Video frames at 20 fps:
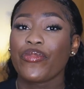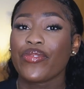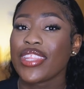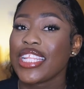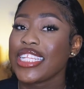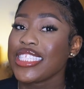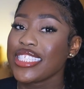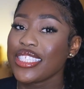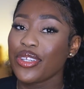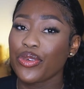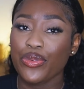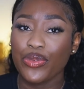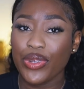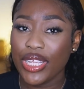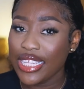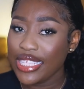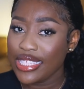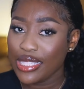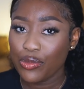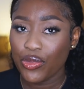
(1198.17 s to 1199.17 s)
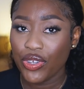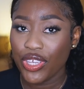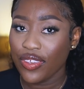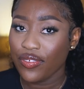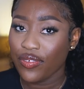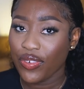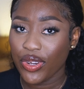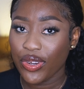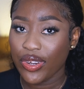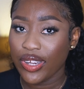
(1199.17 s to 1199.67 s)
This is a really smoky
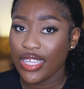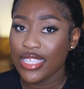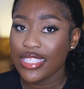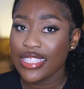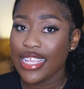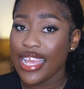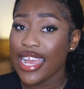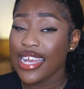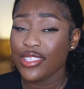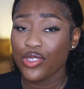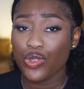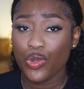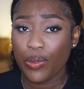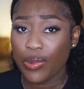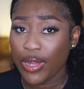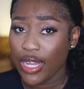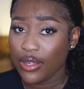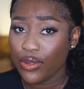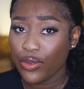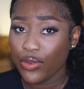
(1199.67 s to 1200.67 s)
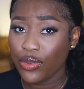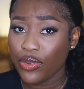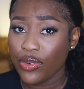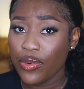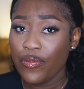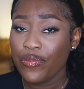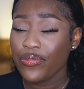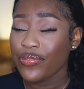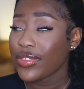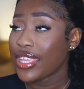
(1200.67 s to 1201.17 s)
fragrance. It has tobacco,
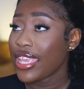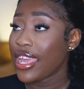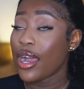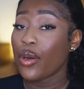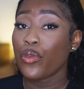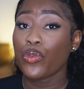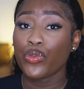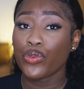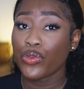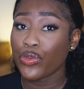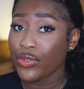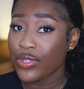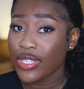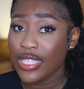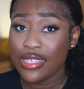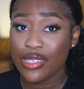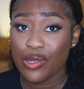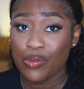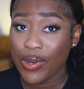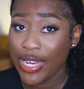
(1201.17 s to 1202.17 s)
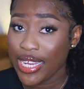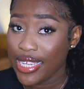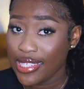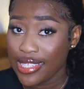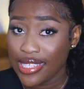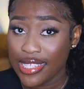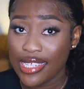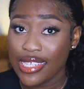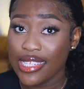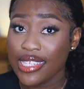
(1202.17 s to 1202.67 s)
it has wood and
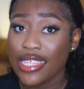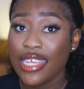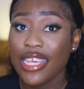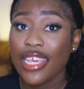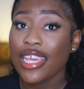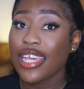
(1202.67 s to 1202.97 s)
spices.